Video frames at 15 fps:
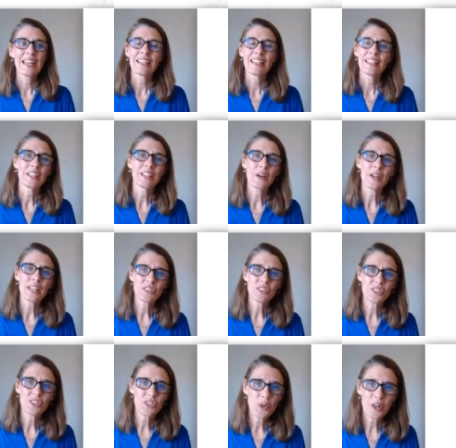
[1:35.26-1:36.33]
You know, in
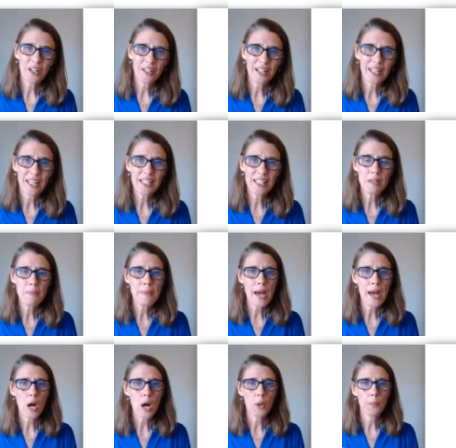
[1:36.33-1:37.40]
short, it's
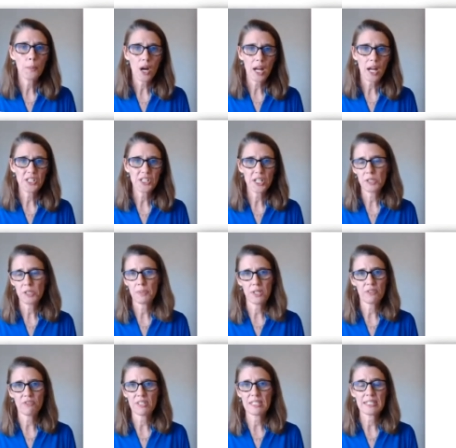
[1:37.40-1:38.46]
about projects
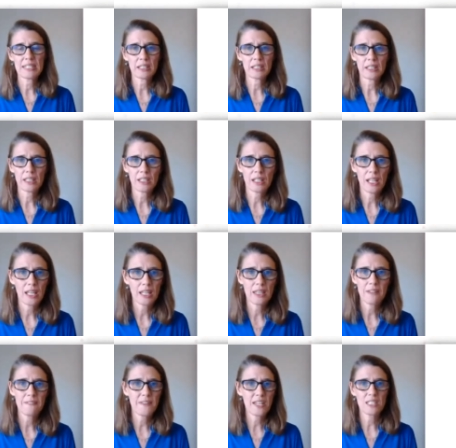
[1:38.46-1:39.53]
being resilient in the
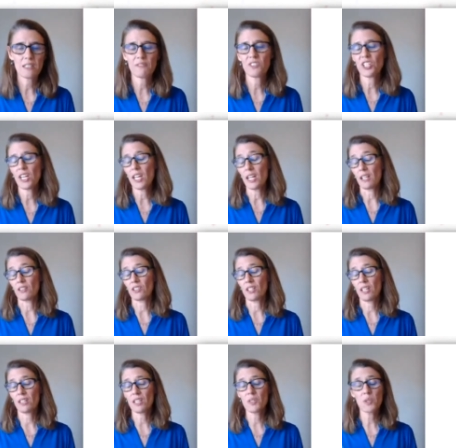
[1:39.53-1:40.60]
face of change.
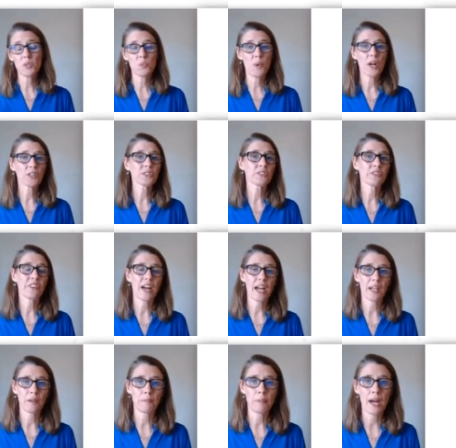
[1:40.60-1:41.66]
And this is well
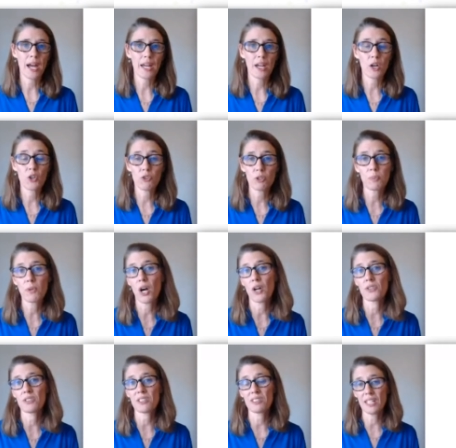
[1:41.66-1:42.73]
defined by a group called
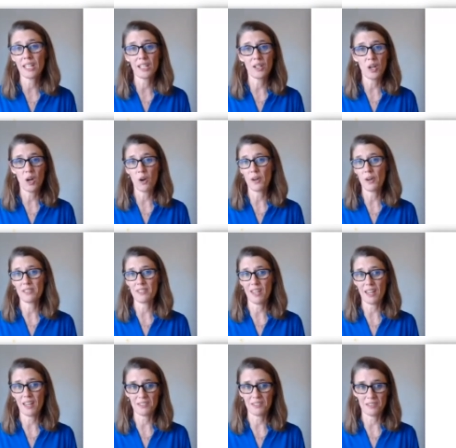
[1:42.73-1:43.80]
Sustain
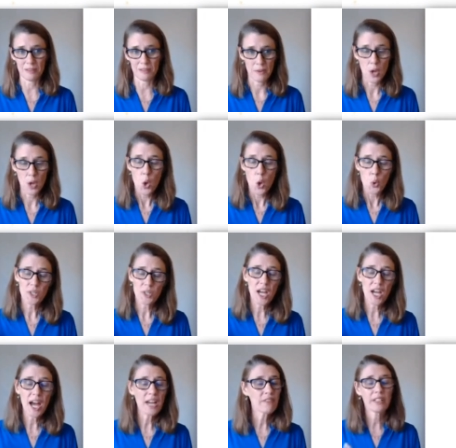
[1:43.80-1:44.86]
OSS, which
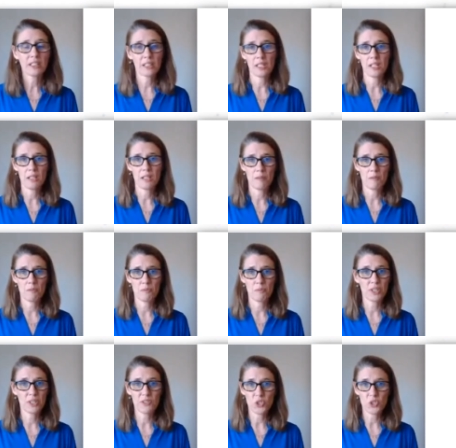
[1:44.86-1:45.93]
I really
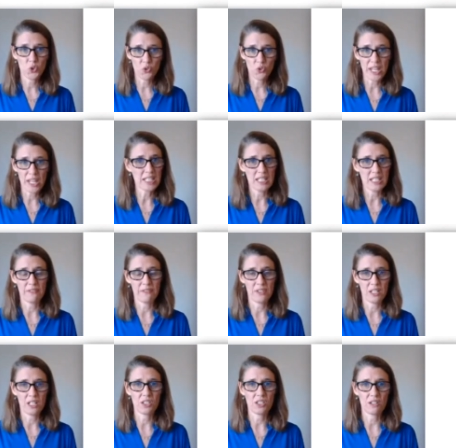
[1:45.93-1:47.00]
believe is a great
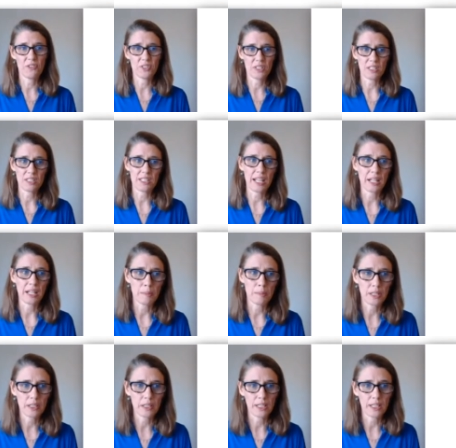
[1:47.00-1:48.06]
definition for
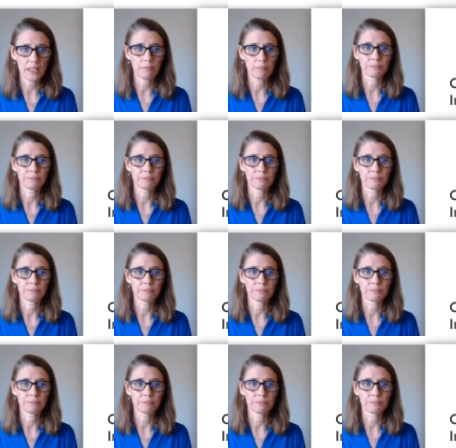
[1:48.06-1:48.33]
sustainability.